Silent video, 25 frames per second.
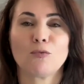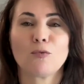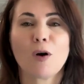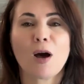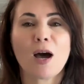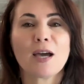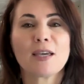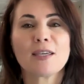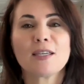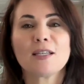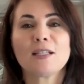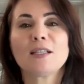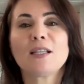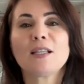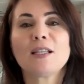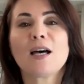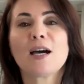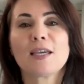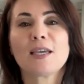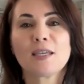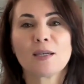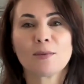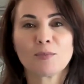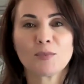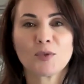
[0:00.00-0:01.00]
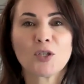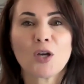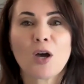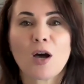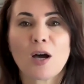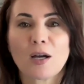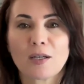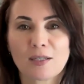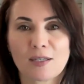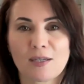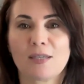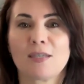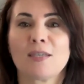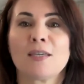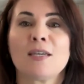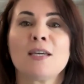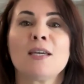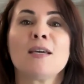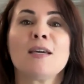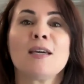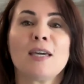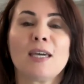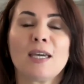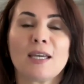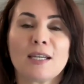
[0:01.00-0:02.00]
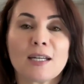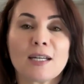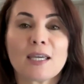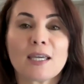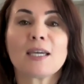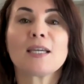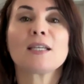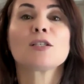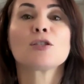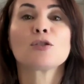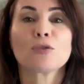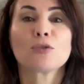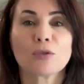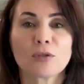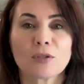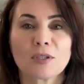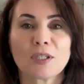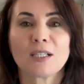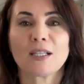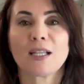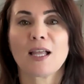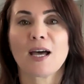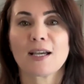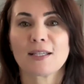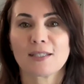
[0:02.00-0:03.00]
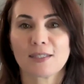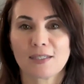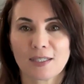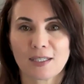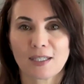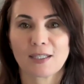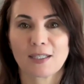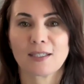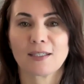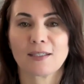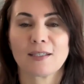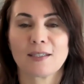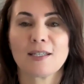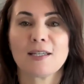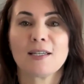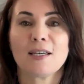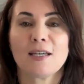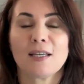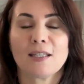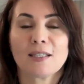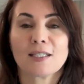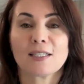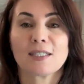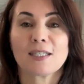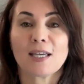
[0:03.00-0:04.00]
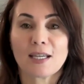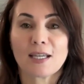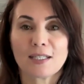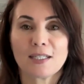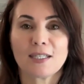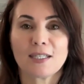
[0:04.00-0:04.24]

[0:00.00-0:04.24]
While I am talking and externalizing these